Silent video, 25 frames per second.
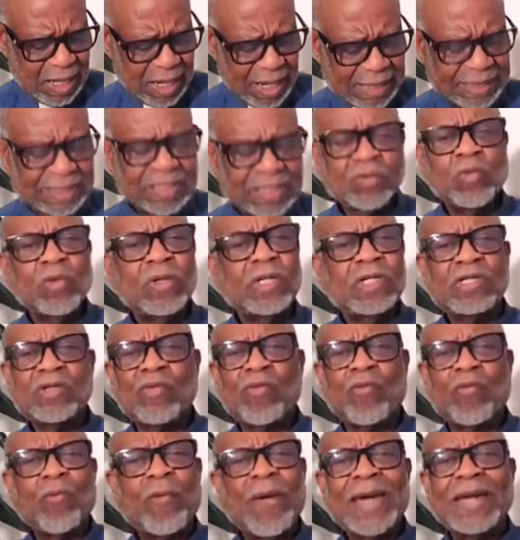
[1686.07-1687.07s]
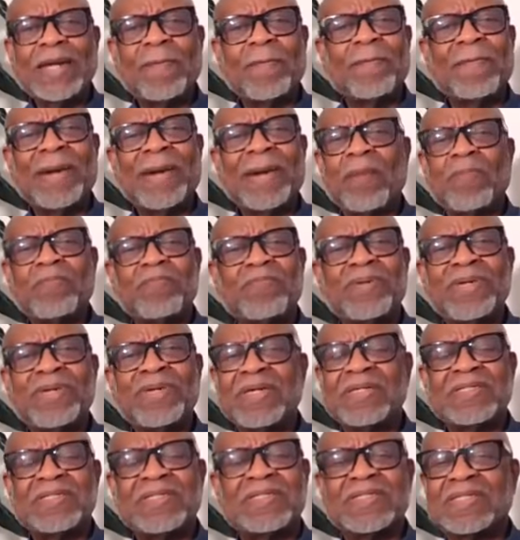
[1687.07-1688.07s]
I just wanted to write about
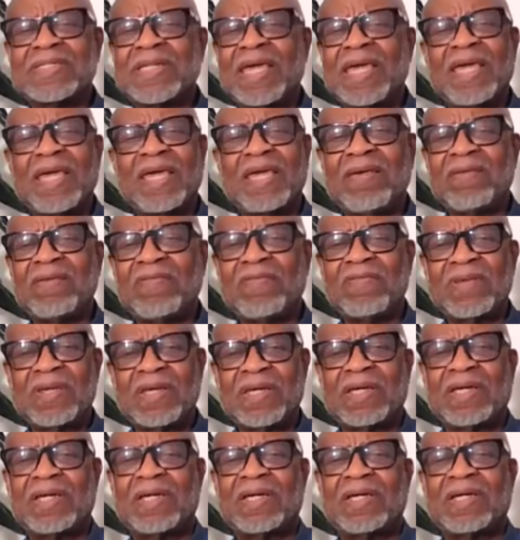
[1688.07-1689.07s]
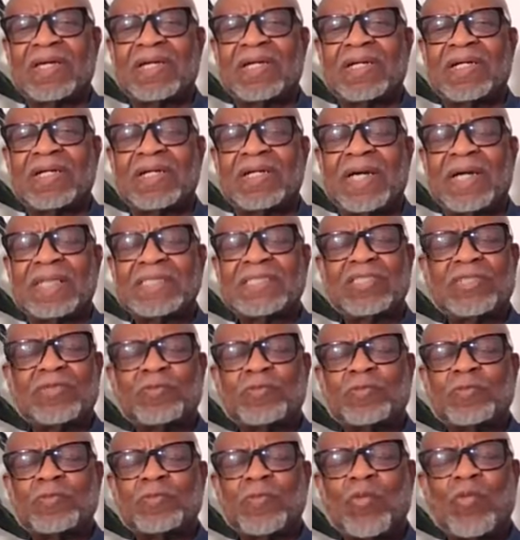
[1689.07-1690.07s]
being saved
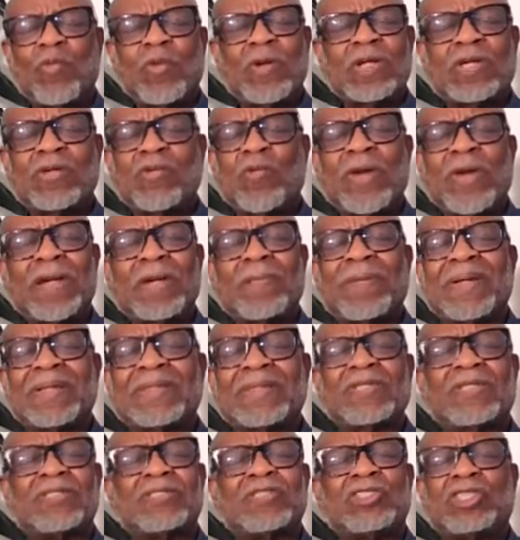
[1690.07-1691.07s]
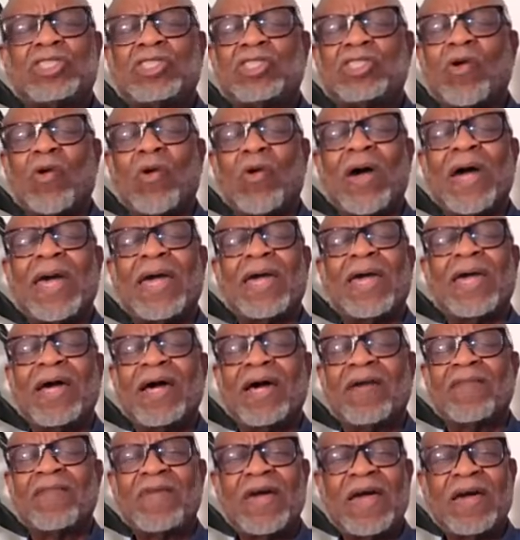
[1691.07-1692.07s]
wanted to write about the joy
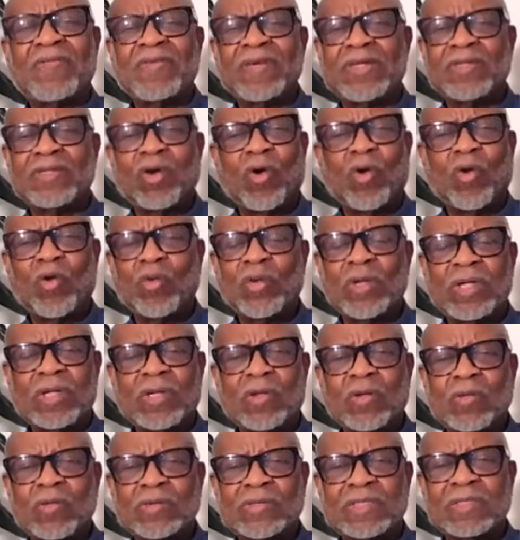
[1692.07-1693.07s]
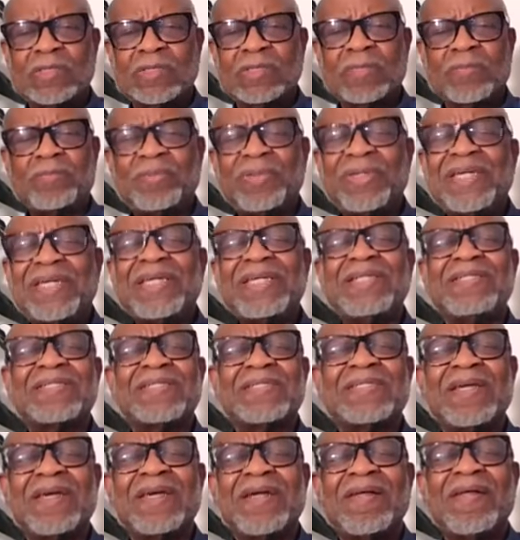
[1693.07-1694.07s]
of having the Holy Ghost, the, the
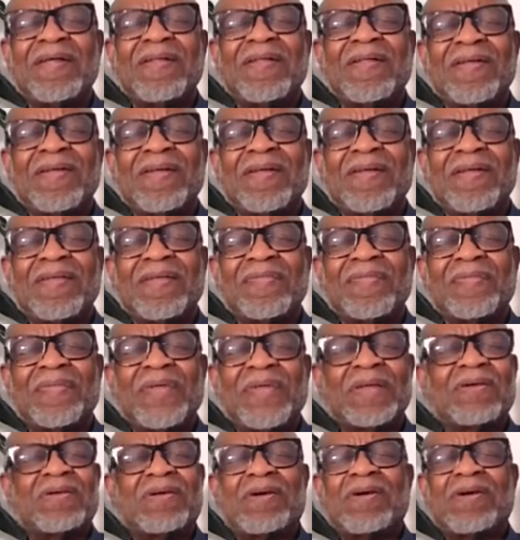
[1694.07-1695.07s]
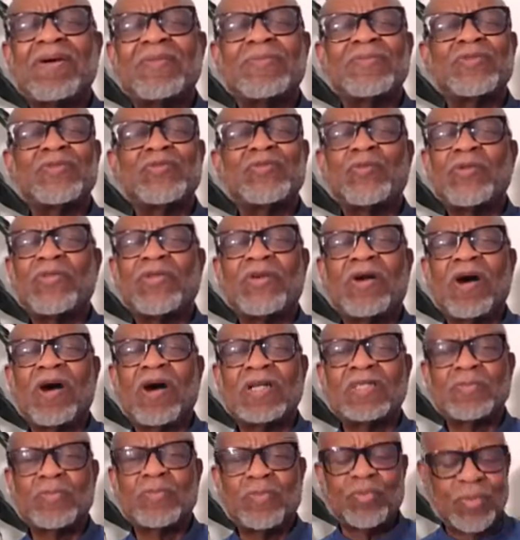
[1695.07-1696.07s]
peace that comes with
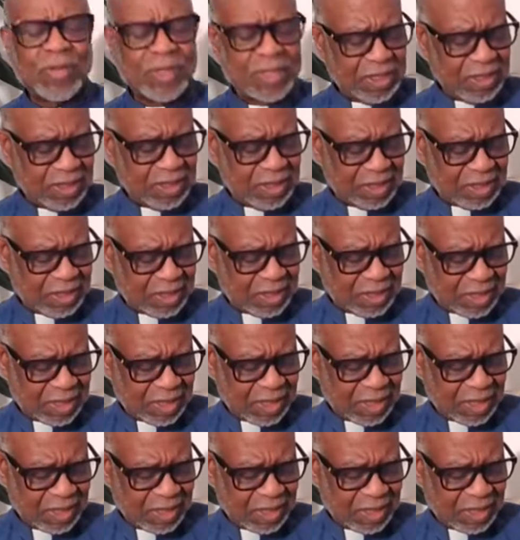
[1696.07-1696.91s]
God's presence.